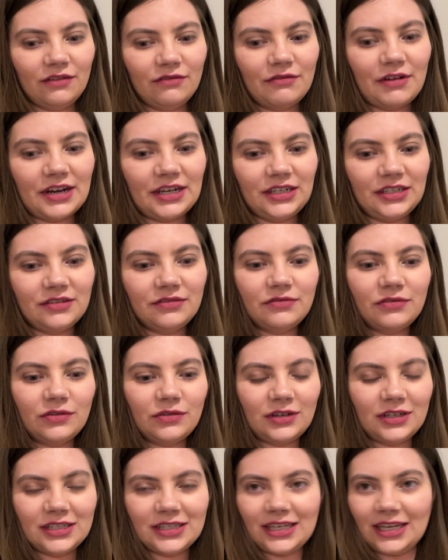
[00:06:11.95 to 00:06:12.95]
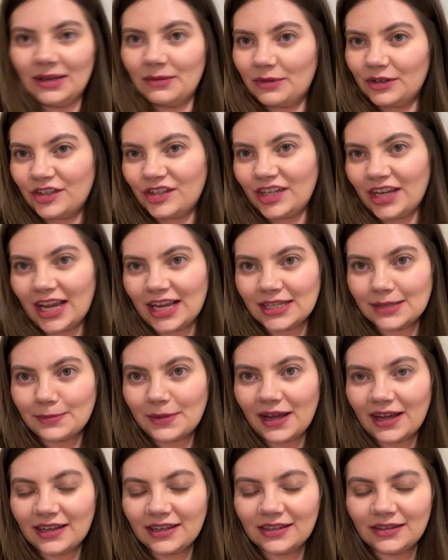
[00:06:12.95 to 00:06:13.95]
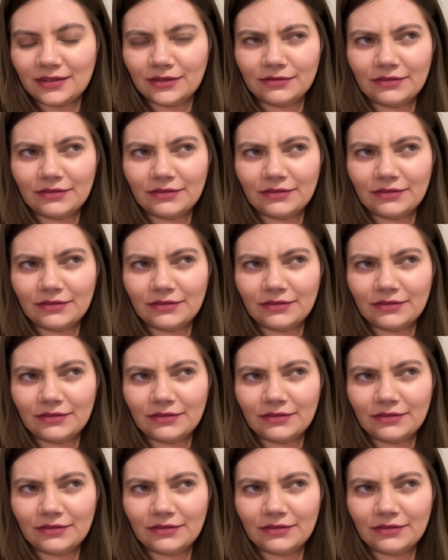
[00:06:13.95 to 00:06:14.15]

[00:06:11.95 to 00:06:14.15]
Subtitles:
ready to fall asleep when she gets back,